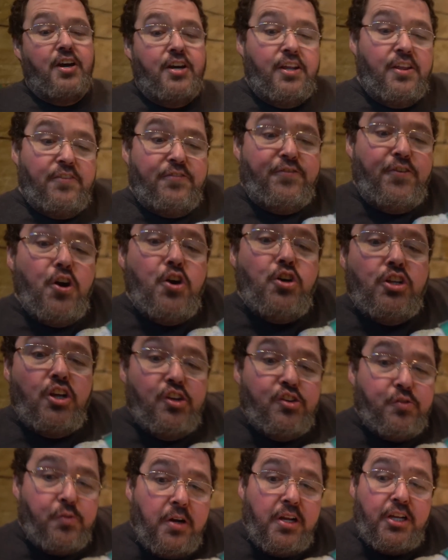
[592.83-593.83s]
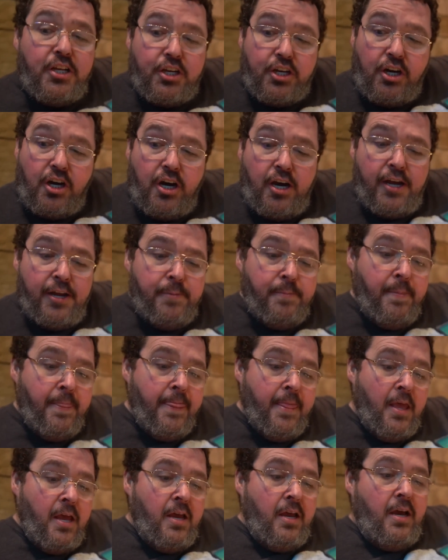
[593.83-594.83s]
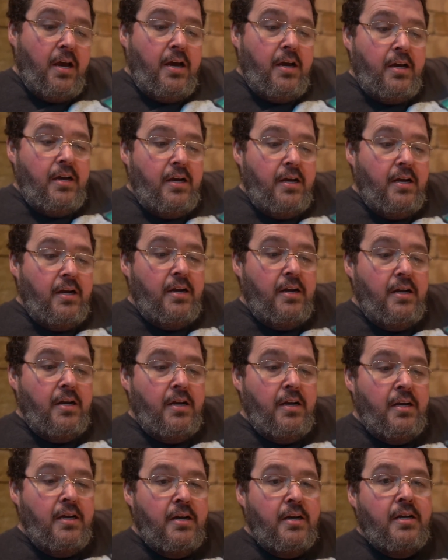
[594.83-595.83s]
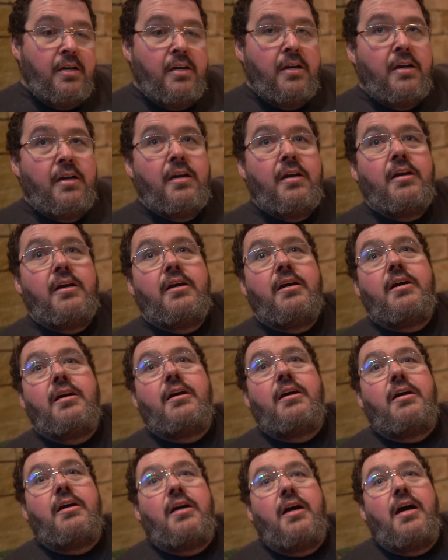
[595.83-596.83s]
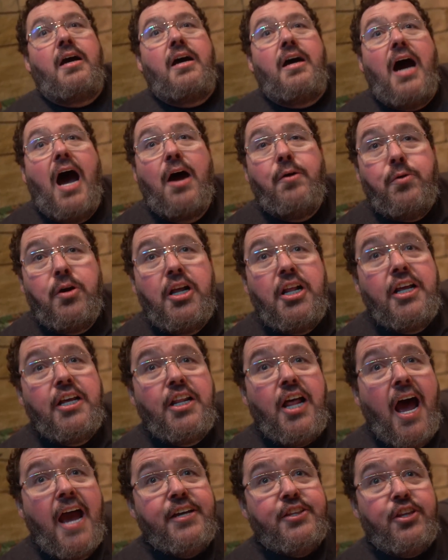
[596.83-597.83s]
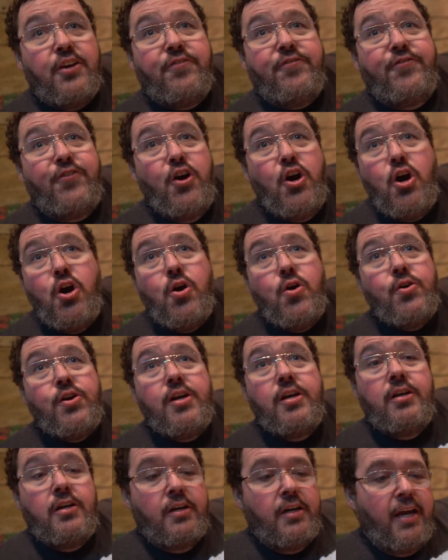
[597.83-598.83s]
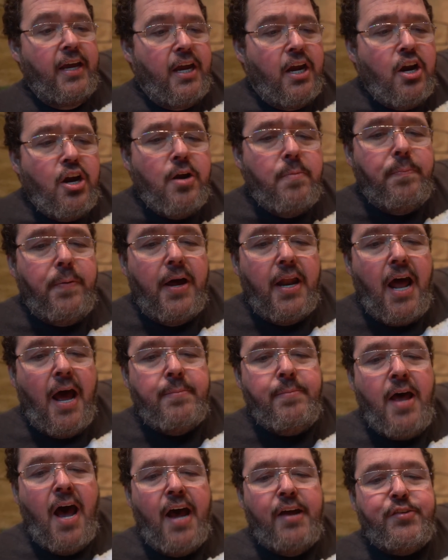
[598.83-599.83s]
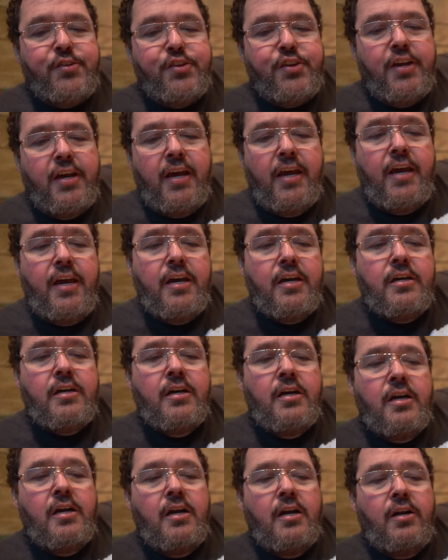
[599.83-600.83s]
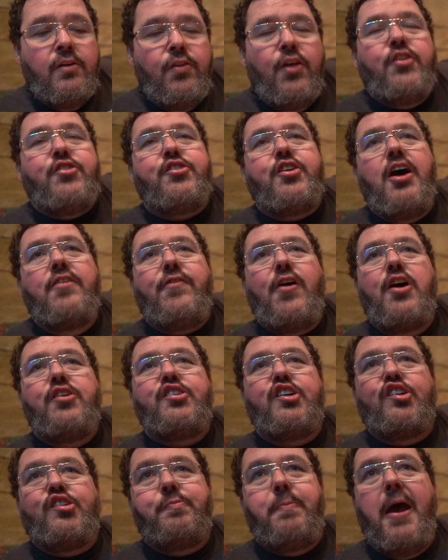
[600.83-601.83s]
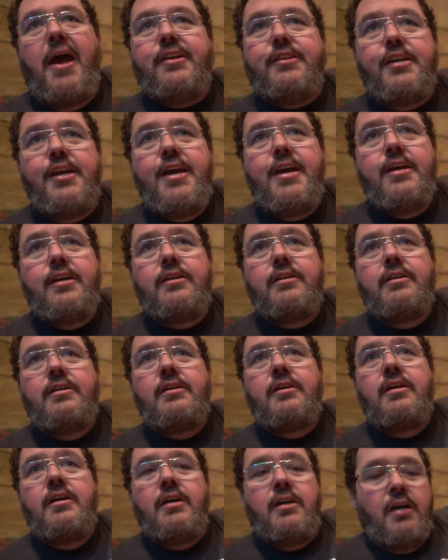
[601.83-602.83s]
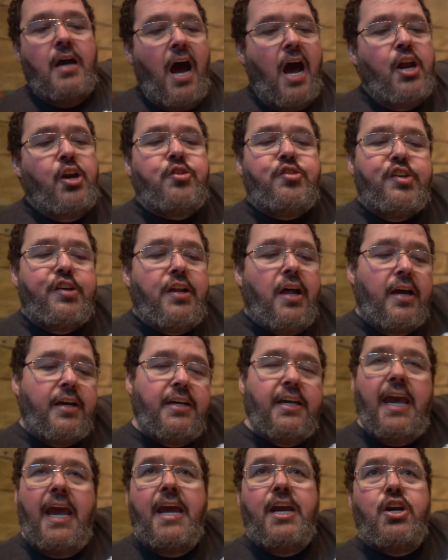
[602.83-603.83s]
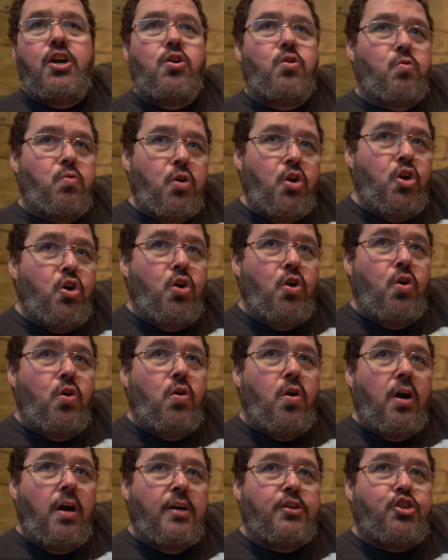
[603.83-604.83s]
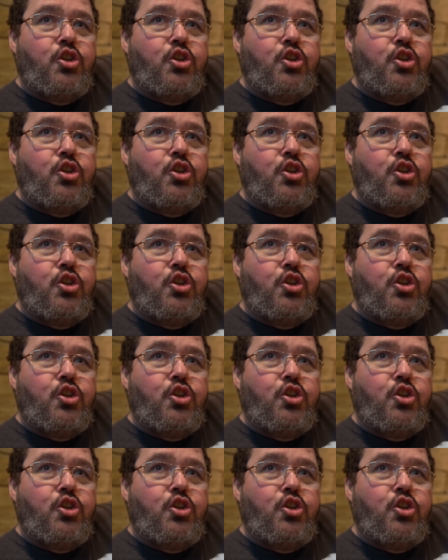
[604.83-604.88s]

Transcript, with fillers: telling you, the food looks really good. You're gonna have to talk loud to drown out that waterfall, dude. I really like the food here, but I'm not seeing the stuff I was expecting. I don't see like kangaroo or